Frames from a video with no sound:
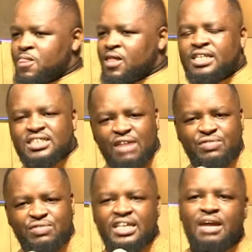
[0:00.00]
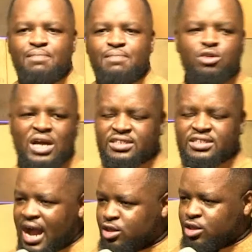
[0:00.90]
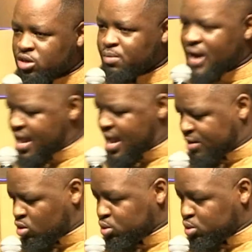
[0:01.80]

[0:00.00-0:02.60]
It is after the game now we are saying, ah, sorry, Brian.